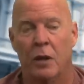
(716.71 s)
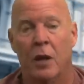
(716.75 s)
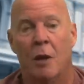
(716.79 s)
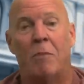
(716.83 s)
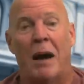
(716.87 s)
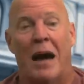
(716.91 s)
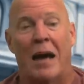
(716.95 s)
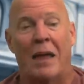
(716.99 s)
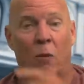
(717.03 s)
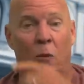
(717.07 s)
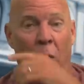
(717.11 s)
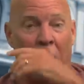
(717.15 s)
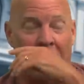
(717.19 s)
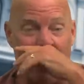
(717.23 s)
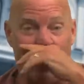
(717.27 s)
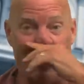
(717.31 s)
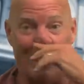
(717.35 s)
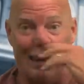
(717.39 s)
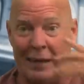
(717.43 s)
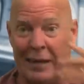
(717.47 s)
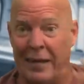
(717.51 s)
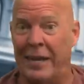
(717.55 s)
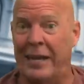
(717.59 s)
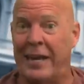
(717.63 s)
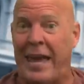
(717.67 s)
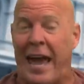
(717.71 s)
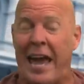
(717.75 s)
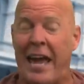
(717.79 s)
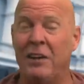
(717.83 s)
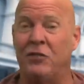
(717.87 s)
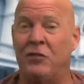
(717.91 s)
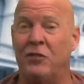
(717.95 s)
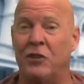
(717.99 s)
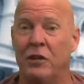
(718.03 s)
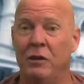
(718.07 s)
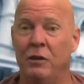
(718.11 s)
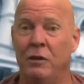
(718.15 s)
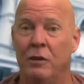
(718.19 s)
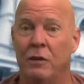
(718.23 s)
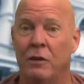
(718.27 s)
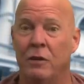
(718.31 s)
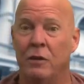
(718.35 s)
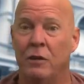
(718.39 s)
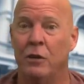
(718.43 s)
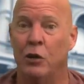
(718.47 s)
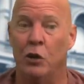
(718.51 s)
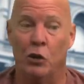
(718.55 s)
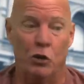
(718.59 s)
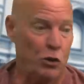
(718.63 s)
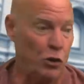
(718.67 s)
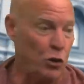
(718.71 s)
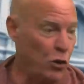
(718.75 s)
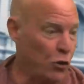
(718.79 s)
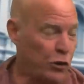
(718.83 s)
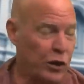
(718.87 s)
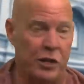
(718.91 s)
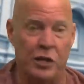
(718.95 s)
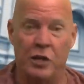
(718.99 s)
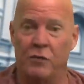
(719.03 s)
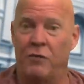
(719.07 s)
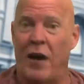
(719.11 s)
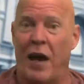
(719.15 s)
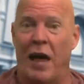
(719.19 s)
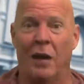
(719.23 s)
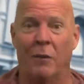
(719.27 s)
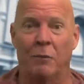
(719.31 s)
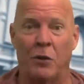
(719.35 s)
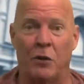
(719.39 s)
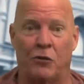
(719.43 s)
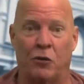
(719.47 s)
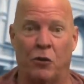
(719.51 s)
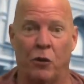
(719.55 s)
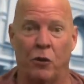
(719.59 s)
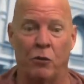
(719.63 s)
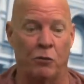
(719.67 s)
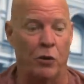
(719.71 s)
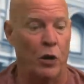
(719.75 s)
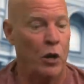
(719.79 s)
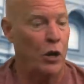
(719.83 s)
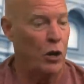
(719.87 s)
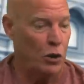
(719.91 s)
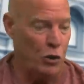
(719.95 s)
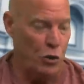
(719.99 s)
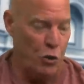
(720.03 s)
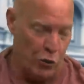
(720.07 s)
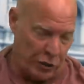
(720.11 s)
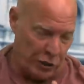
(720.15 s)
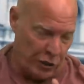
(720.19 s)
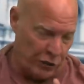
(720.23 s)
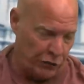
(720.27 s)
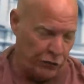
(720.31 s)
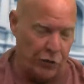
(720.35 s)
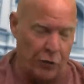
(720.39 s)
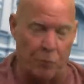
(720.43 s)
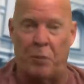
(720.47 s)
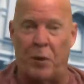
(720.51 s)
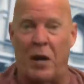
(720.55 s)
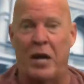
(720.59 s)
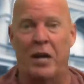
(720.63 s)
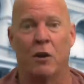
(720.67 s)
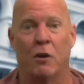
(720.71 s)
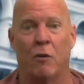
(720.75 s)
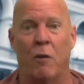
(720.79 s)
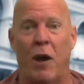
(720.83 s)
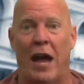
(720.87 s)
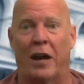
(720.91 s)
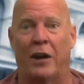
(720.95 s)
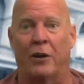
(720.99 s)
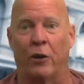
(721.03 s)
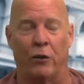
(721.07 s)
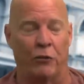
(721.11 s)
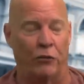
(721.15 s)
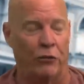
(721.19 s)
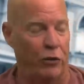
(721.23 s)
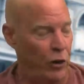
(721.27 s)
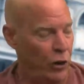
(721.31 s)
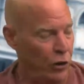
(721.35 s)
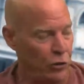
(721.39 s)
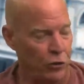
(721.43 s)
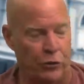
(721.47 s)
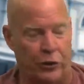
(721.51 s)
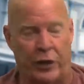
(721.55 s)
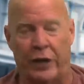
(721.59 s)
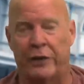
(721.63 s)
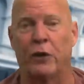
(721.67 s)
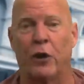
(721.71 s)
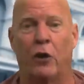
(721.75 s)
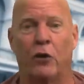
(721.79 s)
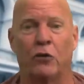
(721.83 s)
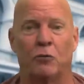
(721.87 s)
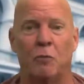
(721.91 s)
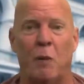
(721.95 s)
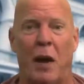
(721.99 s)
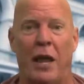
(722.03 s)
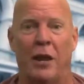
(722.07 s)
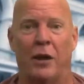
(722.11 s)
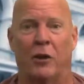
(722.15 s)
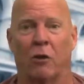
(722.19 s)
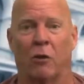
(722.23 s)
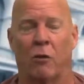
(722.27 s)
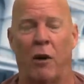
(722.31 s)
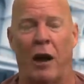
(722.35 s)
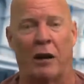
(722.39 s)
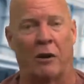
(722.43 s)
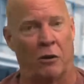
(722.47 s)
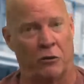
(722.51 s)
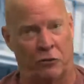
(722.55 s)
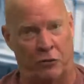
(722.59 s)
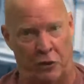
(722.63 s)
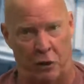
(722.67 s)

By the way, in litigation, you can develop the truth. You can subpoena records. You get those medical records